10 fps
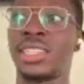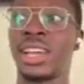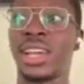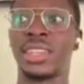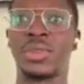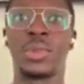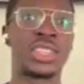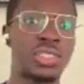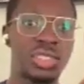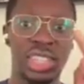Then the
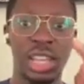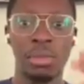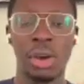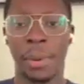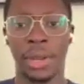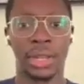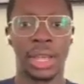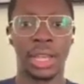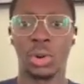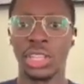Westerns came up and
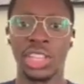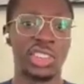like, okay,